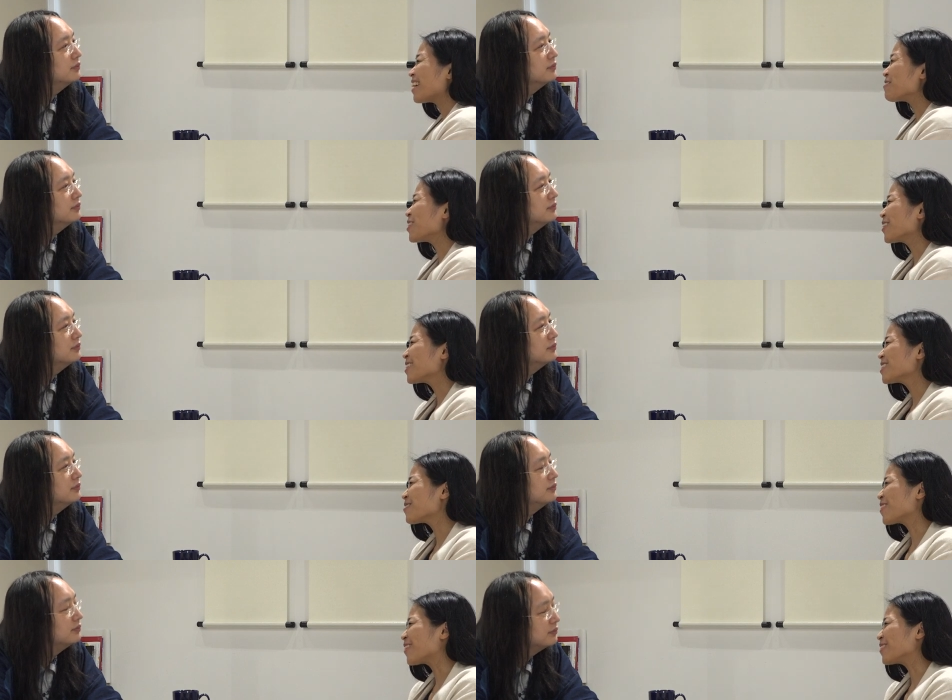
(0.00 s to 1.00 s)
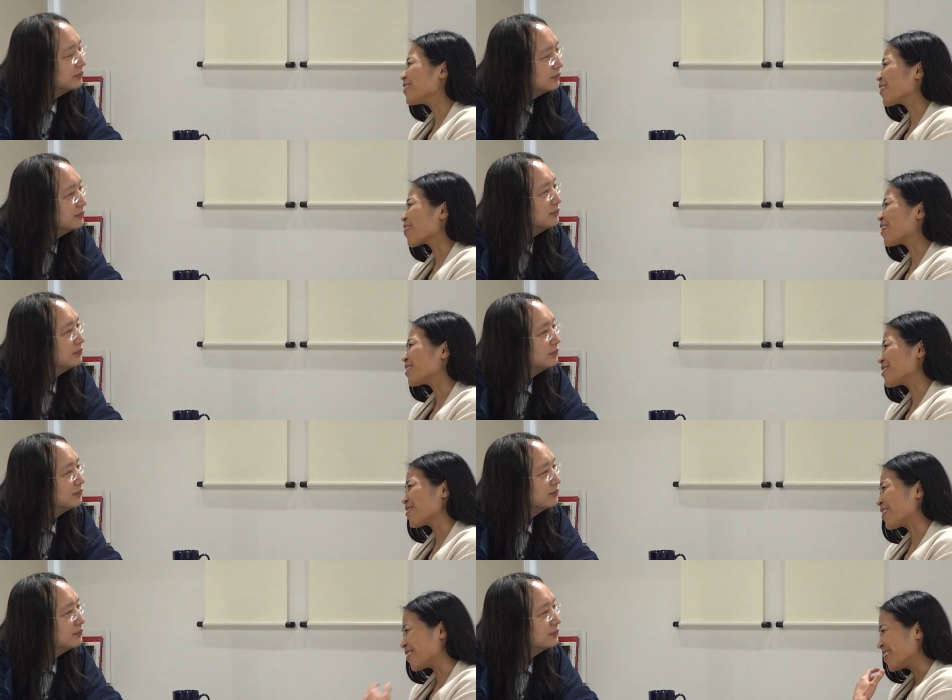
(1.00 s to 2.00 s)
Speaker 1: I'm curious about your thoughts
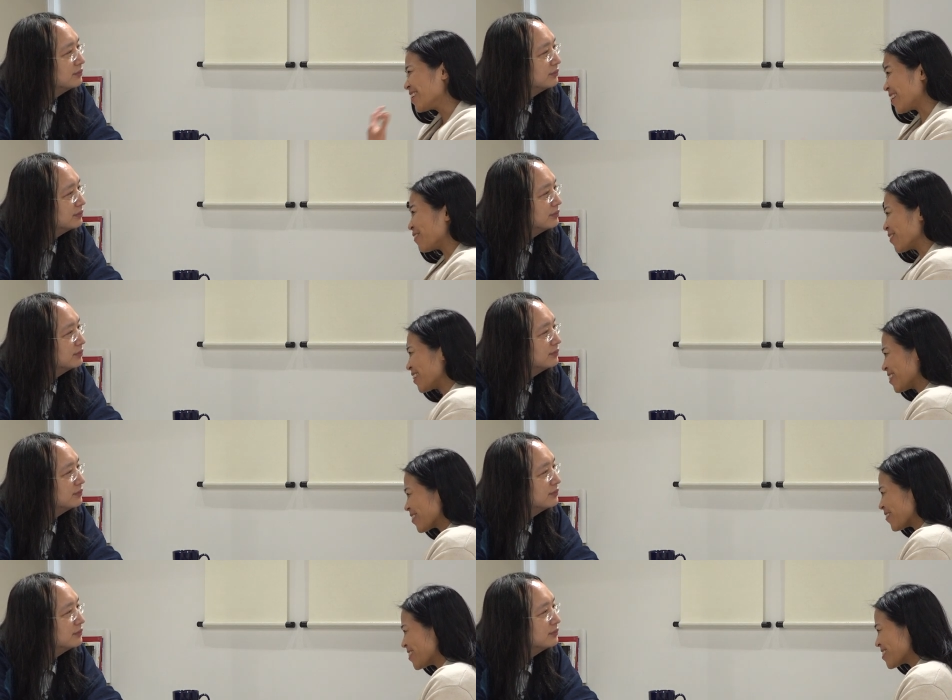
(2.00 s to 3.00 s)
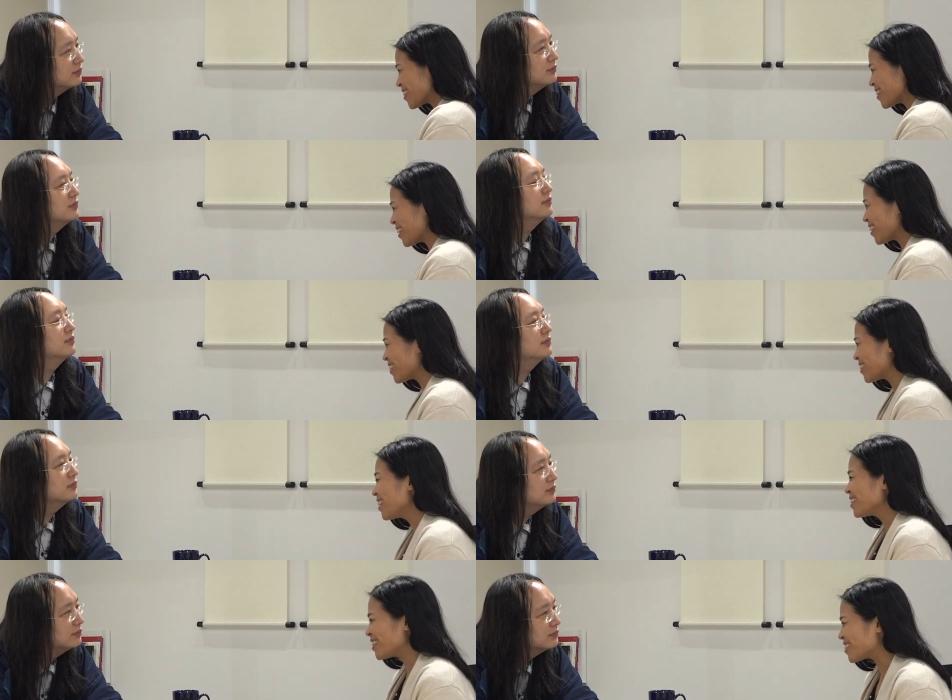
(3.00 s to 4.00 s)
about government intervention
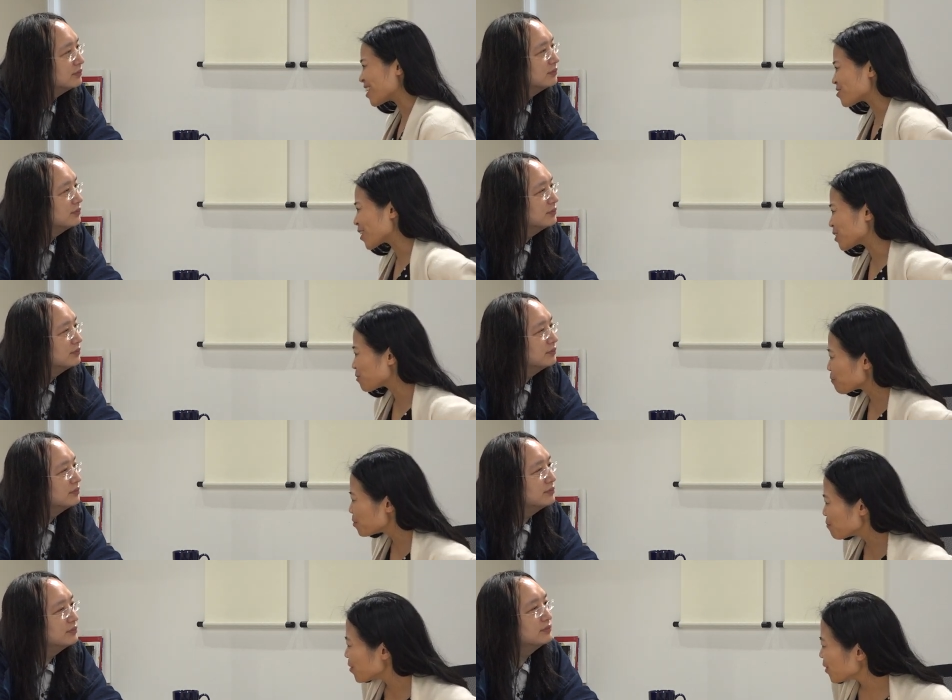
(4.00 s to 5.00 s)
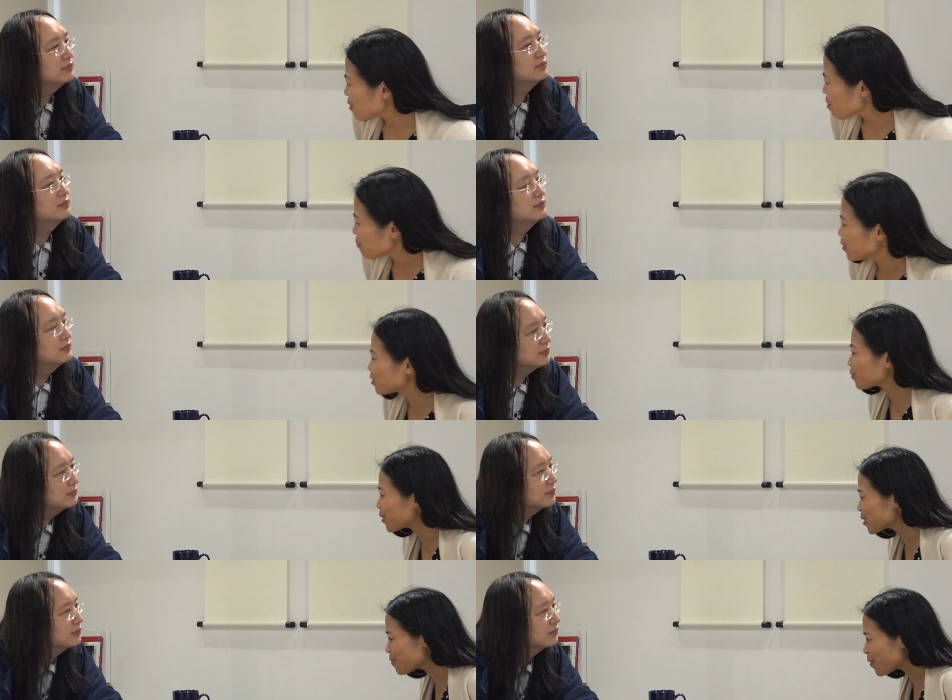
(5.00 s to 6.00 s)
and the decentralized web movement. Open mm-hmm.
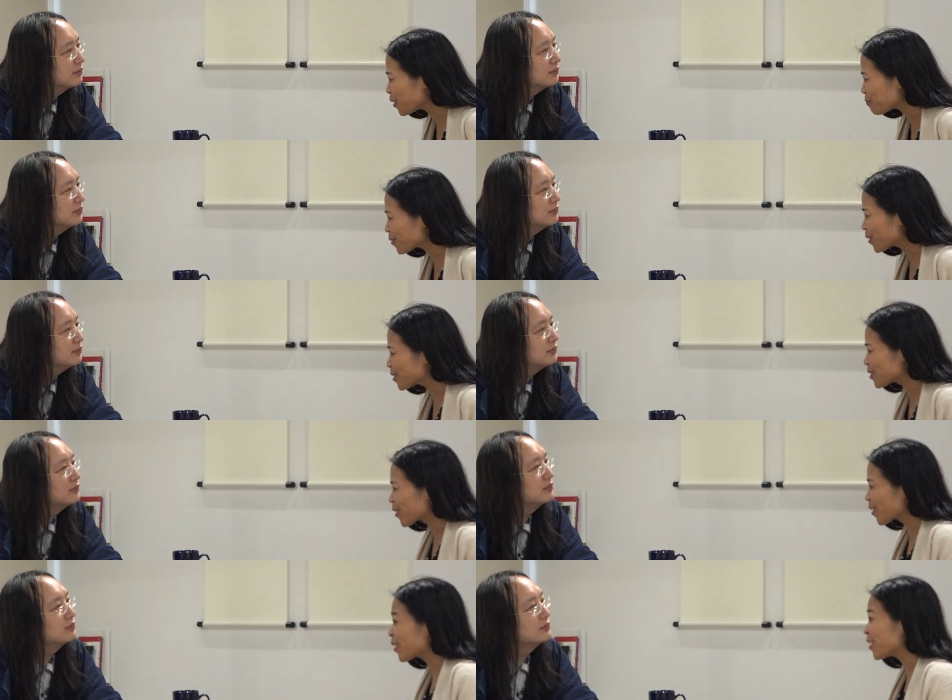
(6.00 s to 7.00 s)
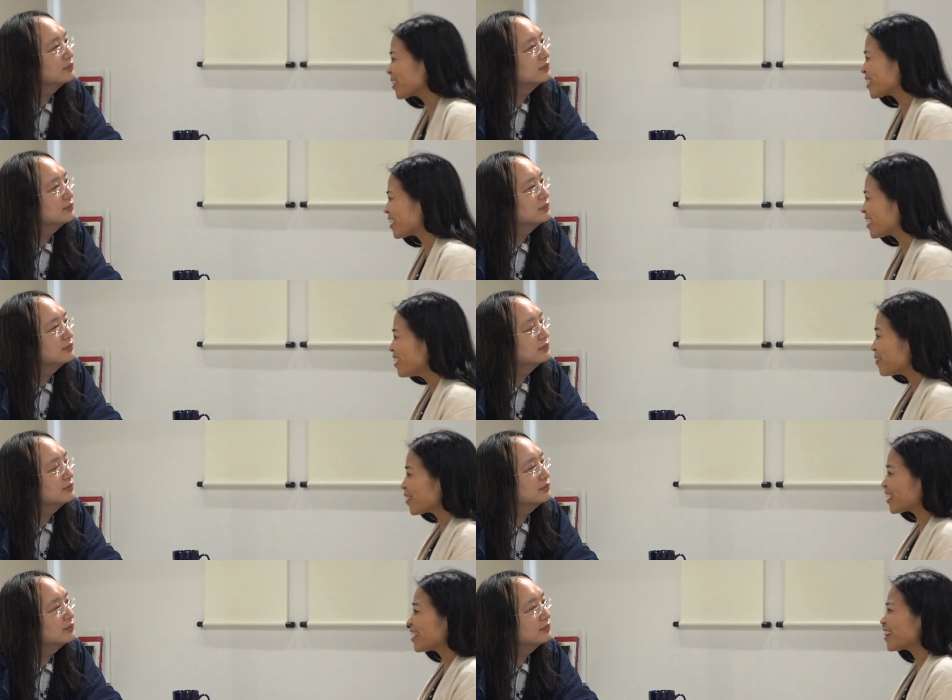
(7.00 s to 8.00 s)
source developers that are currently
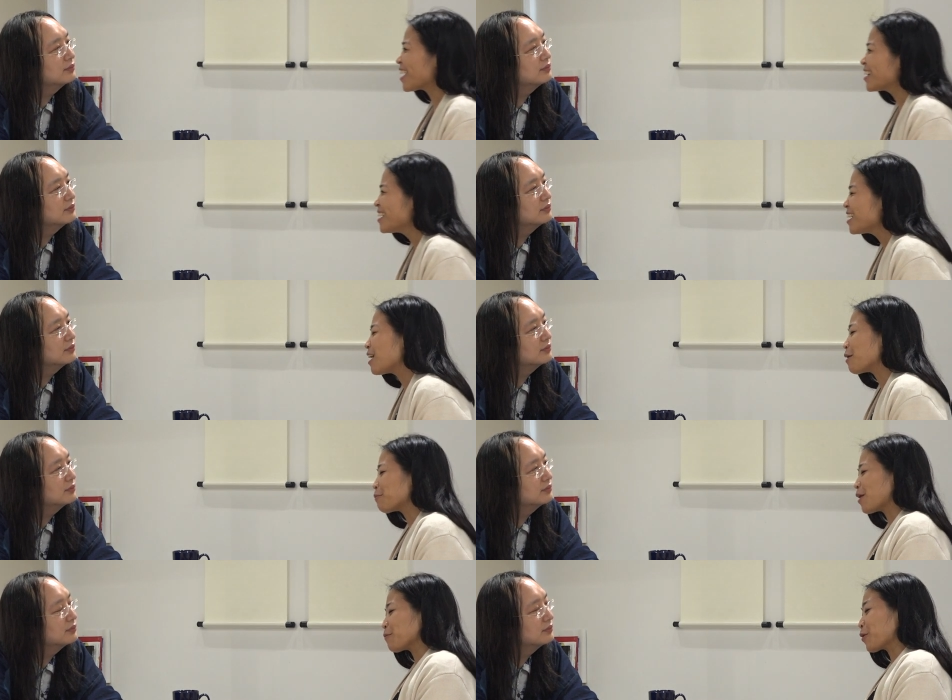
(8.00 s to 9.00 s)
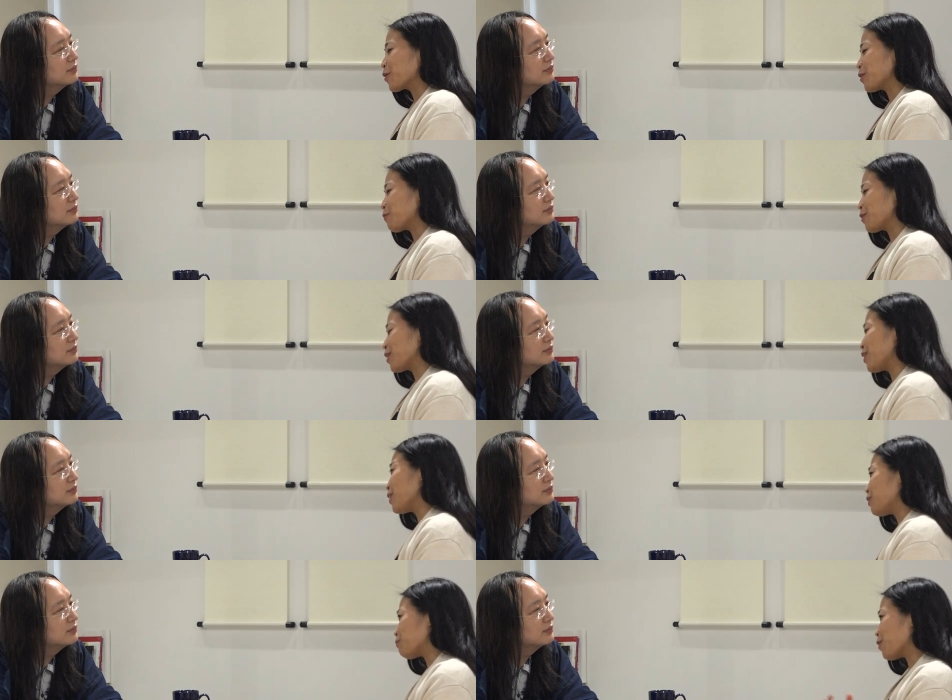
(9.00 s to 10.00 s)
working on mm-hmm. that. Um, I'm currently
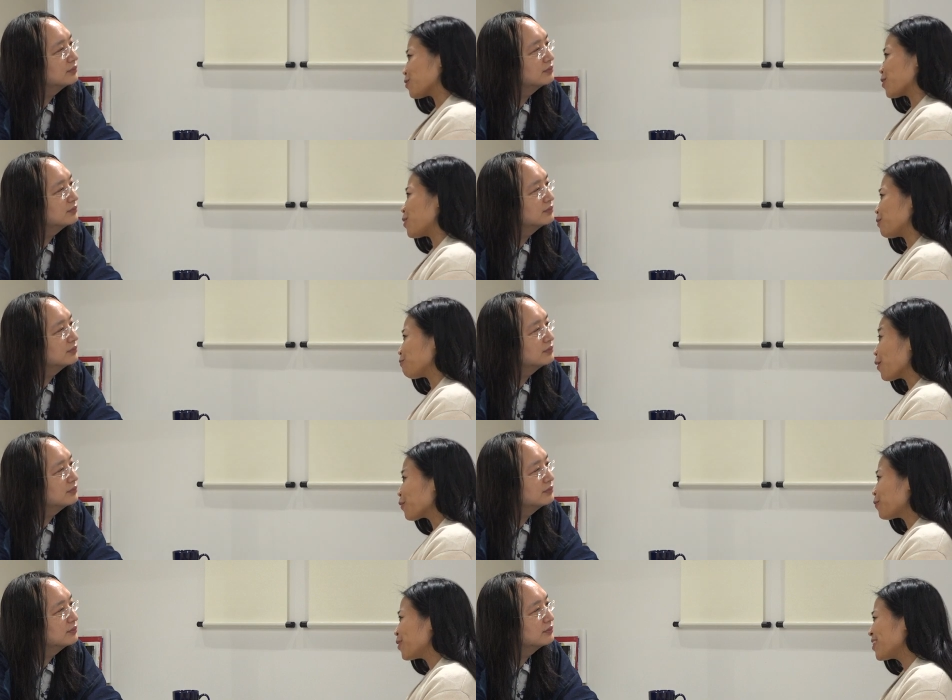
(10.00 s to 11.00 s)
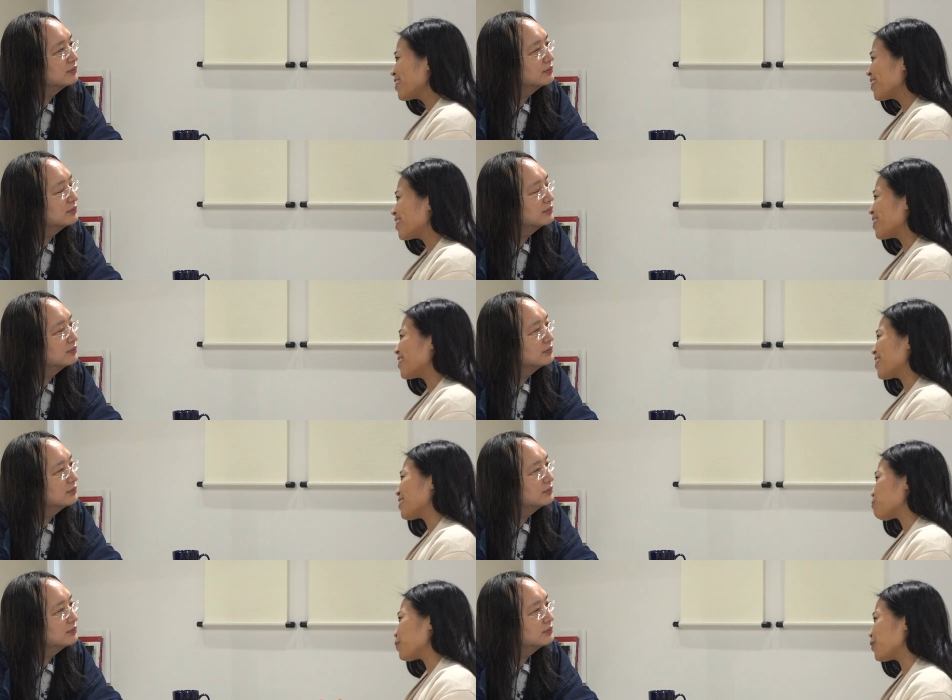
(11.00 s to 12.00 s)
working on a project called Filecoin uh,
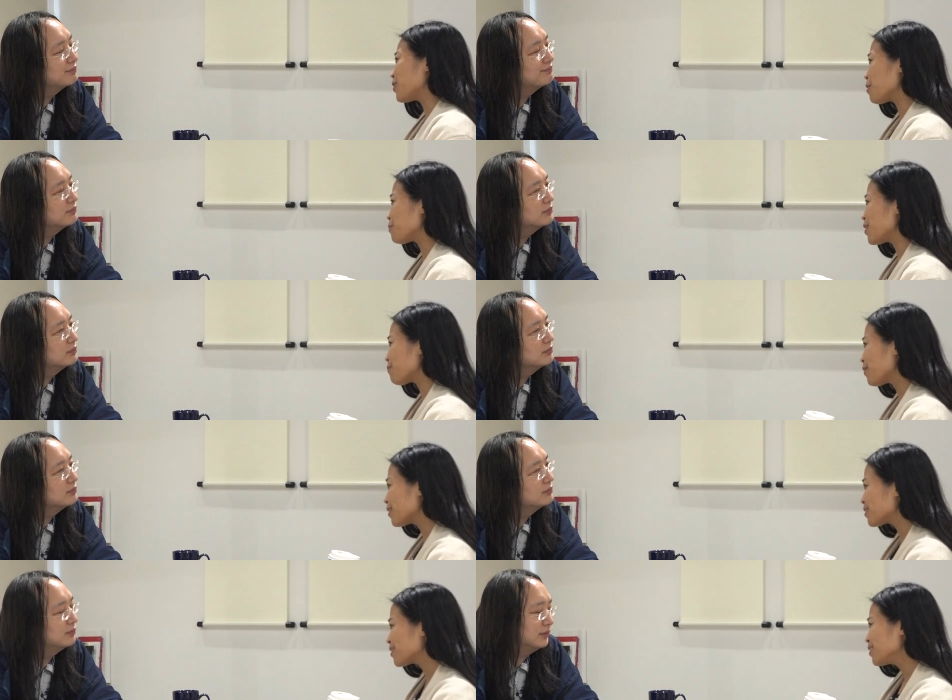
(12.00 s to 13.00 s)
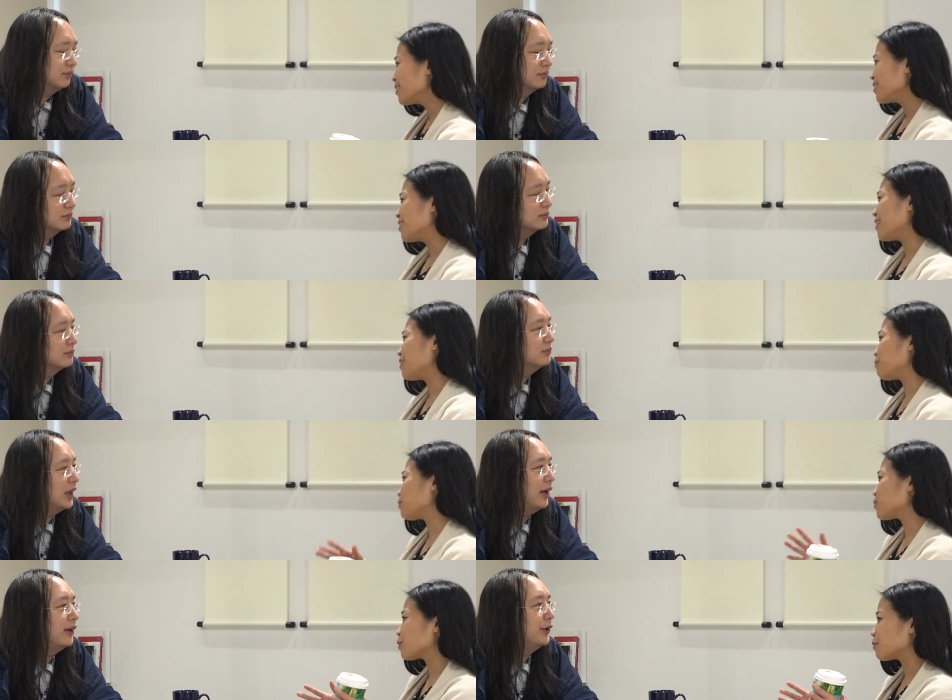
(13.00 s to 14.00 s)
that's built on IPFS. Um,
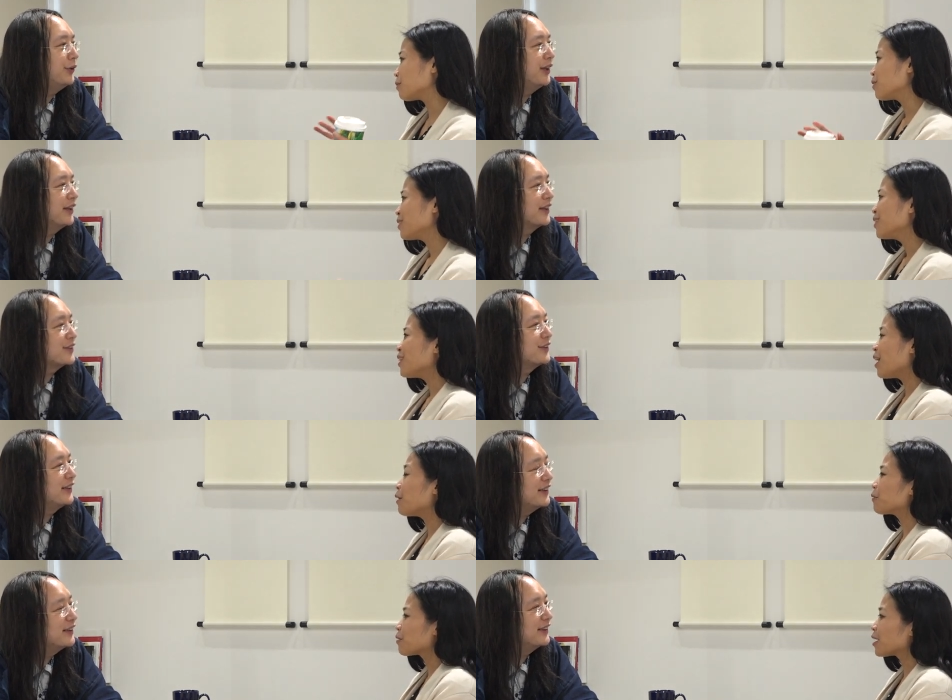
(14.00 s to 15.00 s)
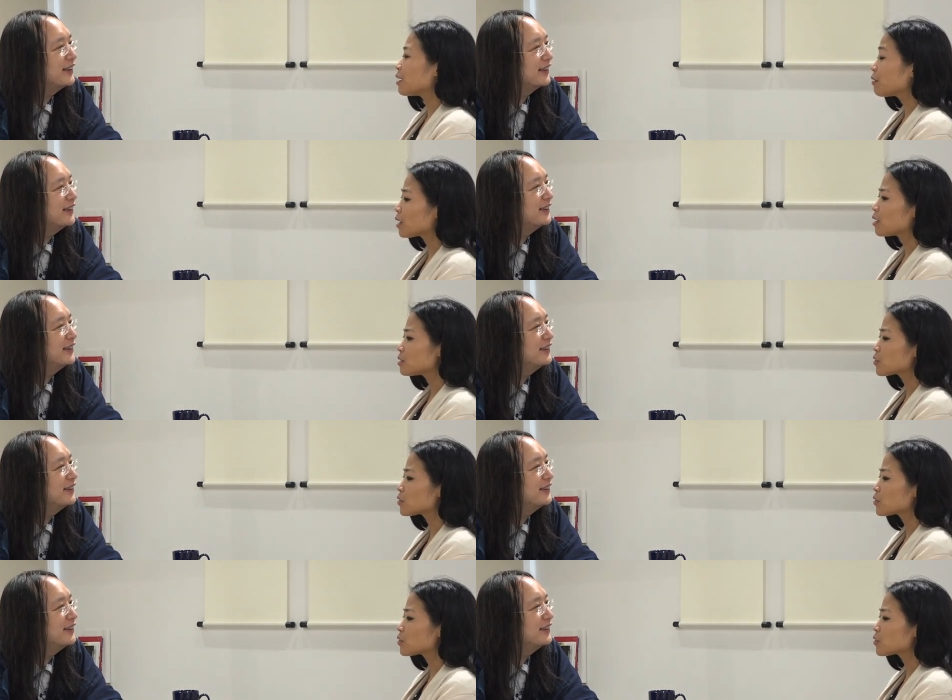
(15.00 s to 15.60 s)
I know that, oh, great. Okay,